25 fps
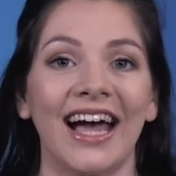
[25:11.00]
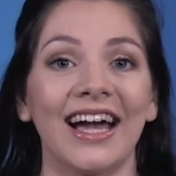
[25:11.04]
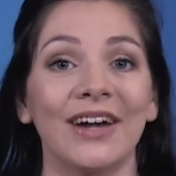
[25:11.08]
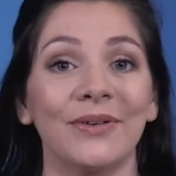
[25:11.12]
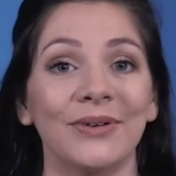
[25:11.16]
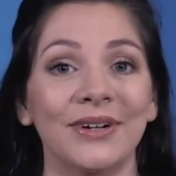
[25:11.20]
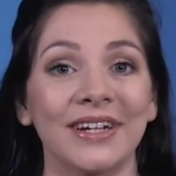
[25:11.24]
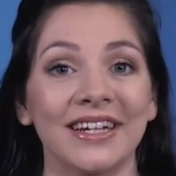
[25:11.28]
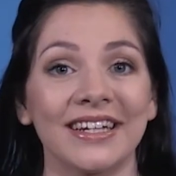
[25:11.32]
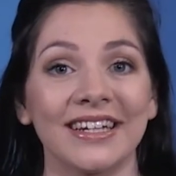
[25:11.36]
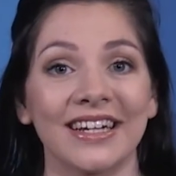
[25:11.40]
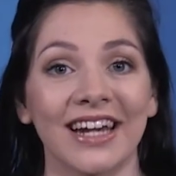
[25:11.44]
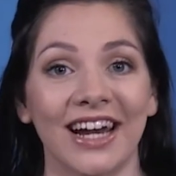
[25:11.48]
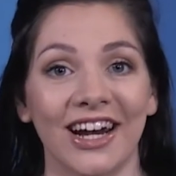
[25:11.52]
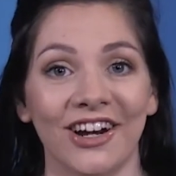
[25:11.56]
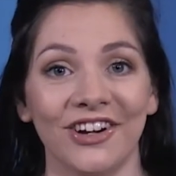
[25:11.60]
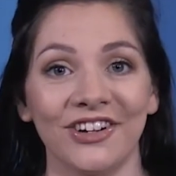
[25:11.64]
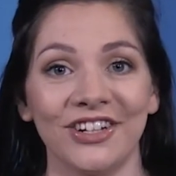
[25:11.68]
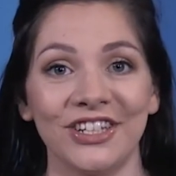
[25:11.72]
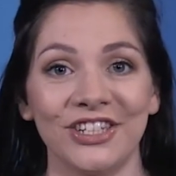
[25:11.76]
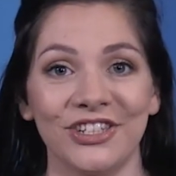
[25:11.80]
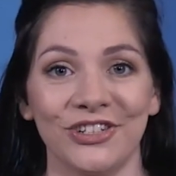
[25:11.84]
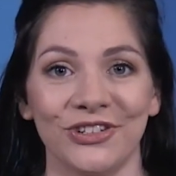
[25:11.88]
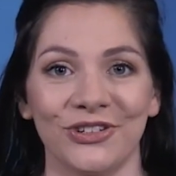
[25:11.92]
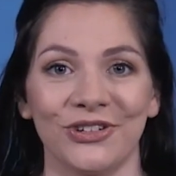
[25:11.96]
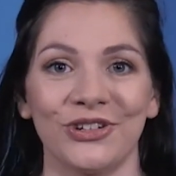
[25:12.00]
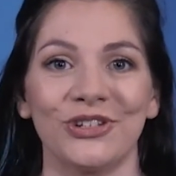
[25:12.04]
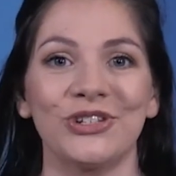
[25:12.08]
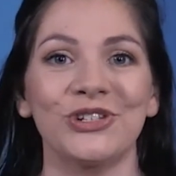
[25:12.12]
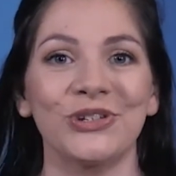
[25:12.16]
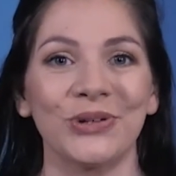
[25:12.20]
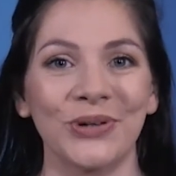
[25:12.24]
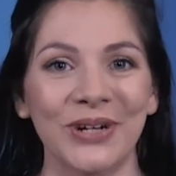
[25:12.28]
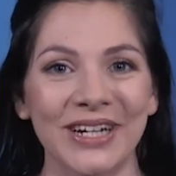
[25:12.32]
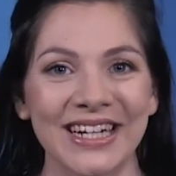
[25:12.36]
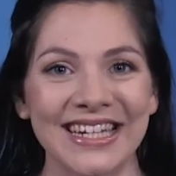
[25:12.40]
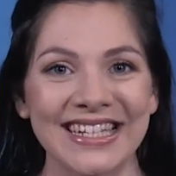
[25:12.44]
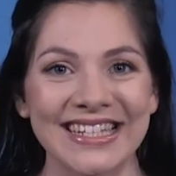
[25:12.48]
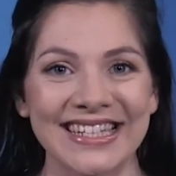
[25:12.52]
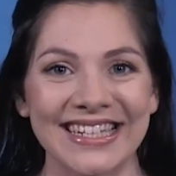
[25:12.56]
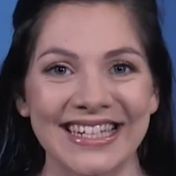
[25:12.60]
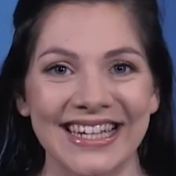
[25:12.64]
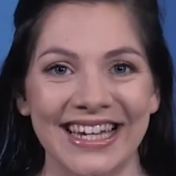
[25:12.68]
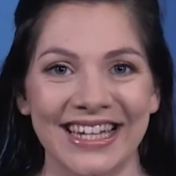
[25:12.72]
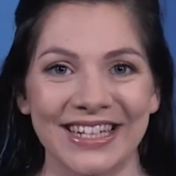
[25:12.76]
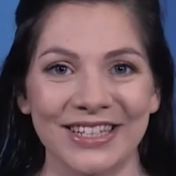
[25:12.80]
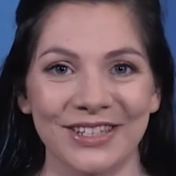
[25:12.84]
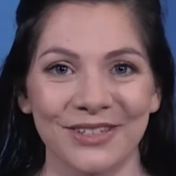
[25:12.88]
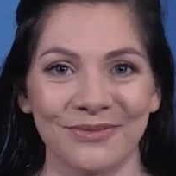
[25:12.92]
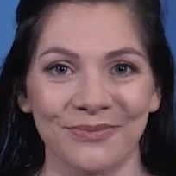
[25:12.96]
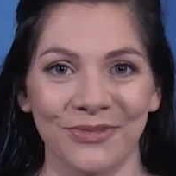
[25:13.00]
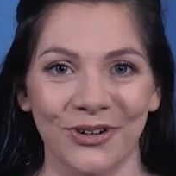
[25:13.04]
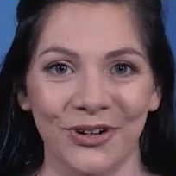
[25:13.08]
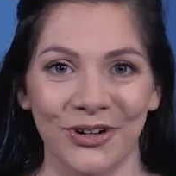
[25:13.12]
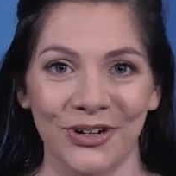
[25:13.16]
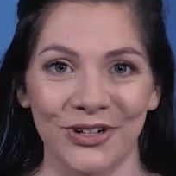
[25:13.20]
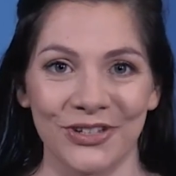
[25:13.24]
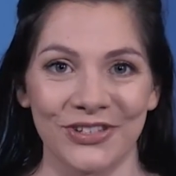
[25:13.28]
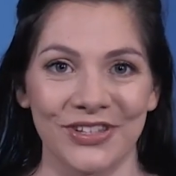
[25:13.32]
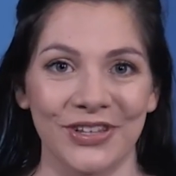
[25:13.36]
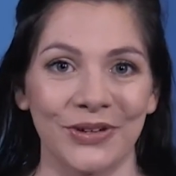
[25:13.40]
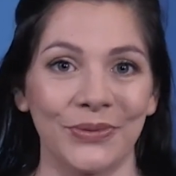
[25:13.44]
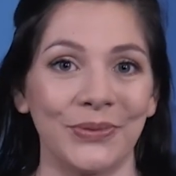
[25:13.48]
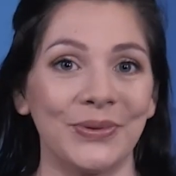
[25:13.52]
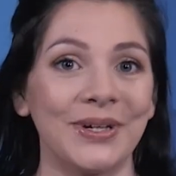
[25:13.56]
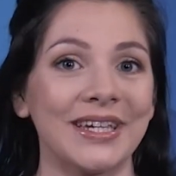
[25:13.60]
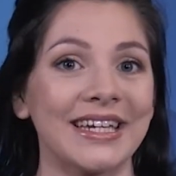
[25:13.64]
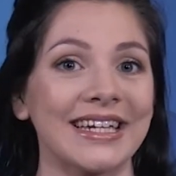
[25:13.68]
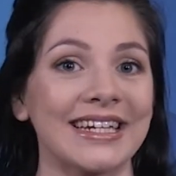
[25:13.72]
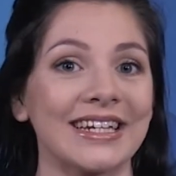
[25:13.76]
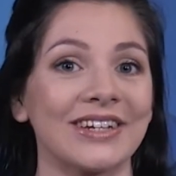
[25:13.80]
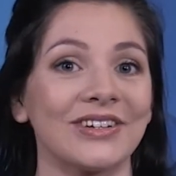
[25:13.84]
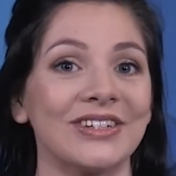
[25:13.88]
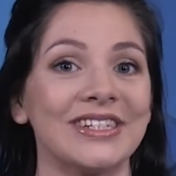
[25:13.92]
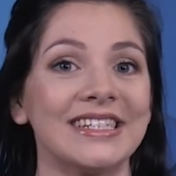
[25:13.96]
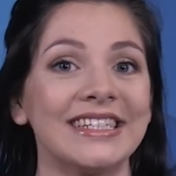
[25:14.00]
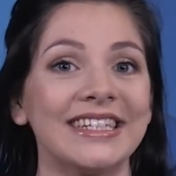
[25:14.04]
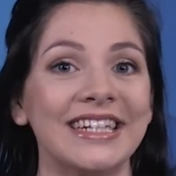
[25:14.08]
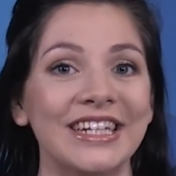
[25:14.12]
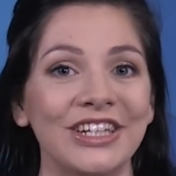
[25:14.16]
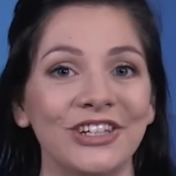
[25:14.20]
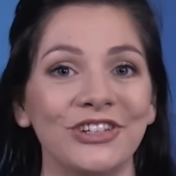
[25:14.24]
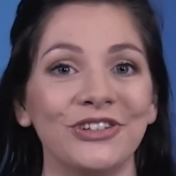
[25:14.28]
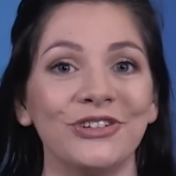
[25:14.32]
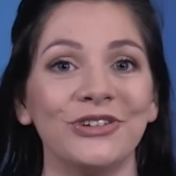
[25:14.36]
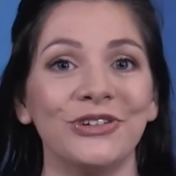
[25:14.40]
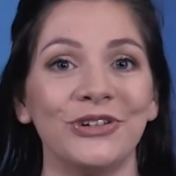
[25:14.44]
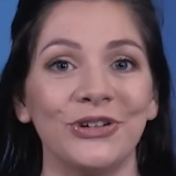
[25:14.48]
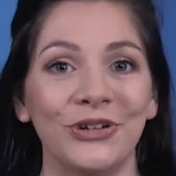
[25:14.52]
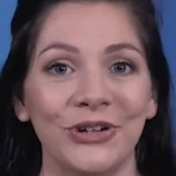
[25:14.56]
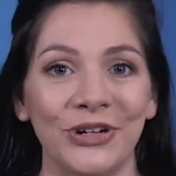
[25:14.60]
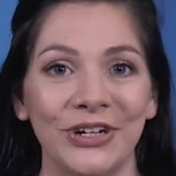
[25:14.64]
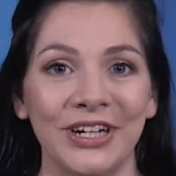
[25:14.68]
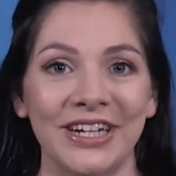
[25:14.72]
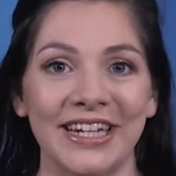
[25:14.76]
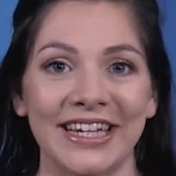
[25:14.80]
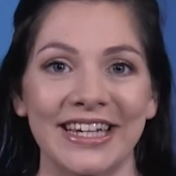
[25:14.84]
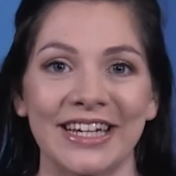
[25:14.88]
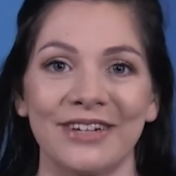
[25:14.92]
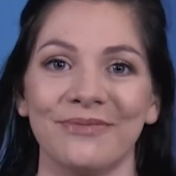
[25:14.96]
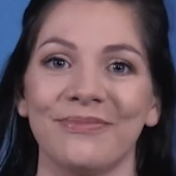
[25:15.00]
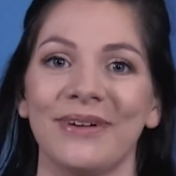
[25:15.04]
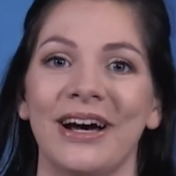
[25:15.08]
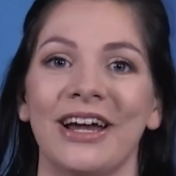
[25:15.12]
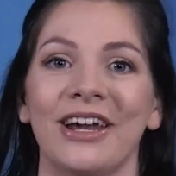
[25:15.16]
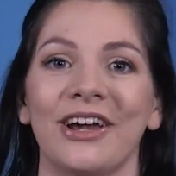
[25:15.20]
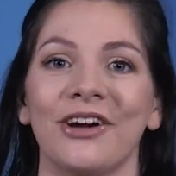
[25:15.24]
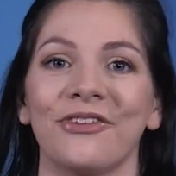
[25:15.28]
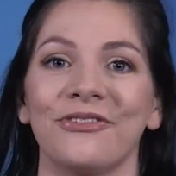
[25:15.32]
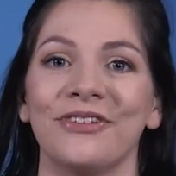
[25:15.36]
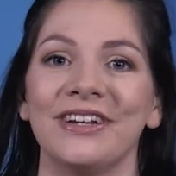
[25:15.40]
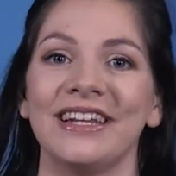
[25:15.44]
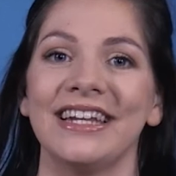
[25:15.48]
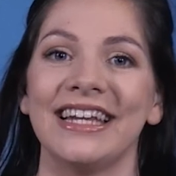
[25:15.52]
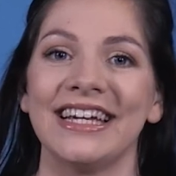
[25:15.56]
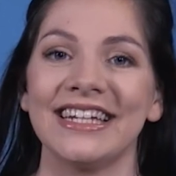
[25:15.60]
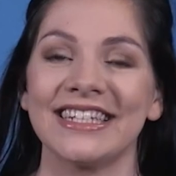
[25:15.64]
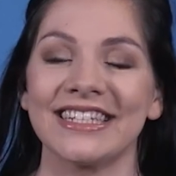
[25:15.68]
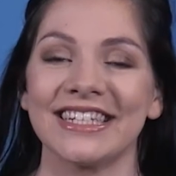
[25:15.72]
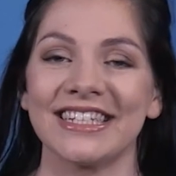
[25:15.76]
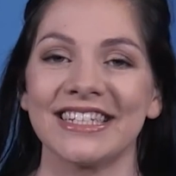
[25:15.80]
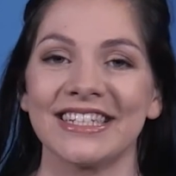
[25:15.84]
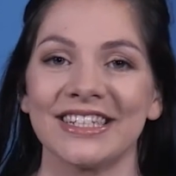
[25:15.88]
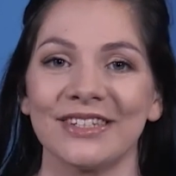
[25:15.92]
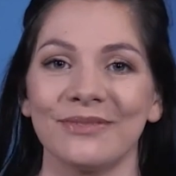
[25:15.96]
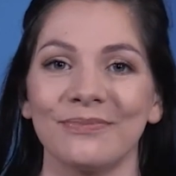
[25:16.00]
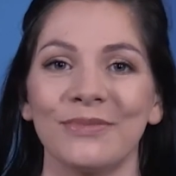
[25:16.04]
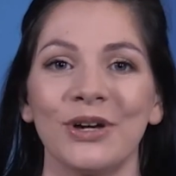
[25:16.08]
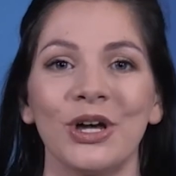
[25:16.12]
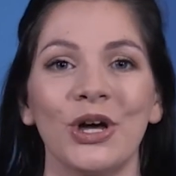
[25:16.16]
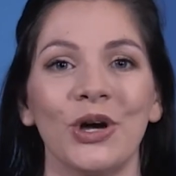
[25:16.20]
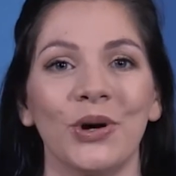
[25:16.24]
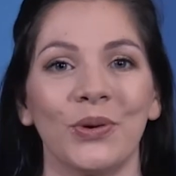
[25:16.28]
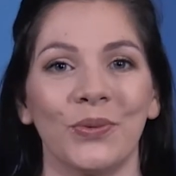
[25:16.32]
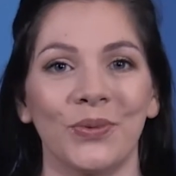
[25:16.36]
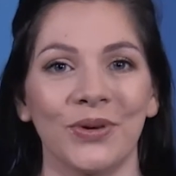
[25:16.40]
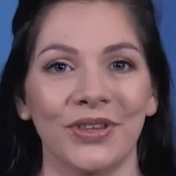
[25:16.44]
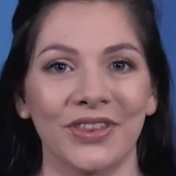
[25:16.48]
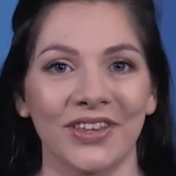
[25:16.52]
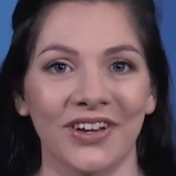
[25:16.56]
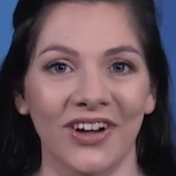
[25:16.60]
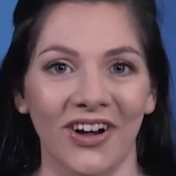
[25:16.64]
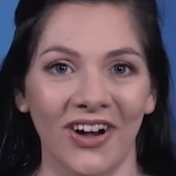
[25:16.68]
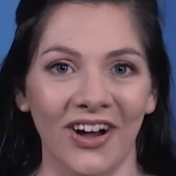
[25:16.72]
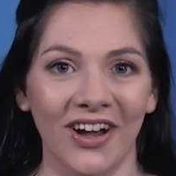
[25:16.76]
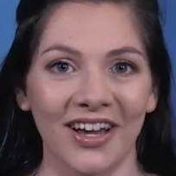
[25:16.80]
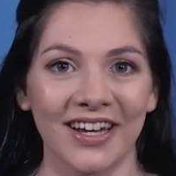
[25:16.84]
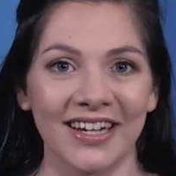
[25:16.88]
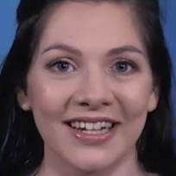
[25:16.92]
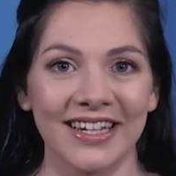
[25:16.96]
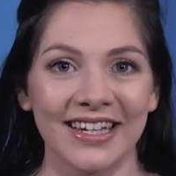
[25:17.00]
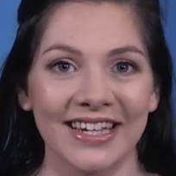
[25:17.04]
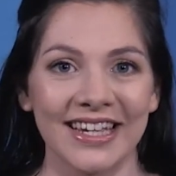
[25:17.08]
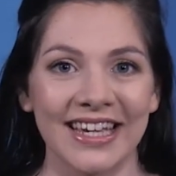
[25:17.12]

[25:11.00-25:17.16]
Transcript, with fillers: I want to encourage you to join us again tomorrow so that we can continue learning about our relationship with God.